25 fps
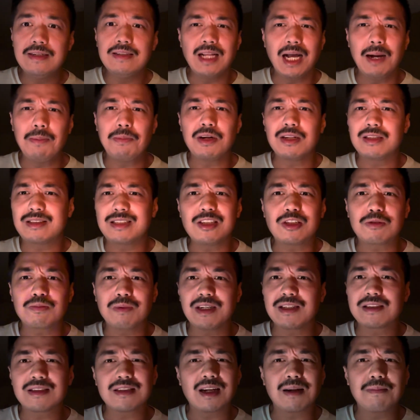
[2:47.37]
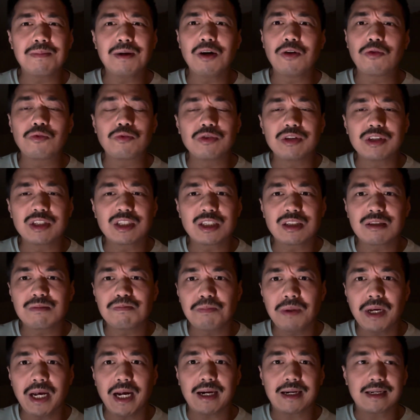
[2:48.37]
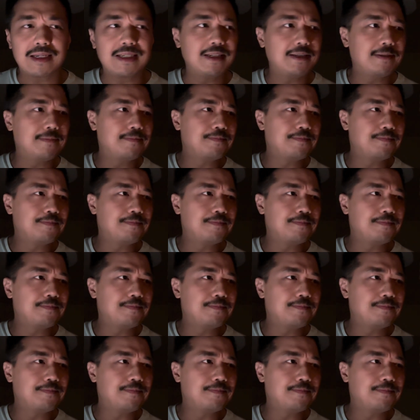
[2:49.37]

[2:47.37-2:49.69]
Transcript: I'm going to teach my son about respect."